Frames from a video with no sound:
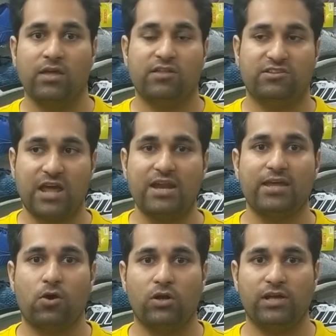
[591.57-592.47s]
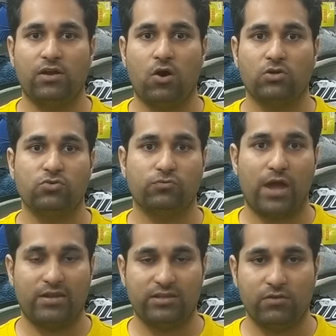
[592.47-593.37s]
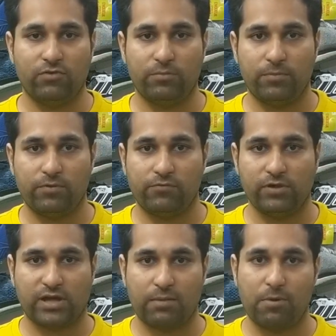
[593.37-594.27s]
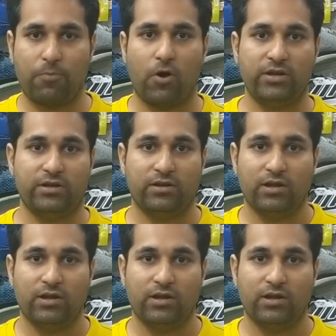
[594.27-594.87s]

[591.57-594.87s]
standing all day long, there will come a point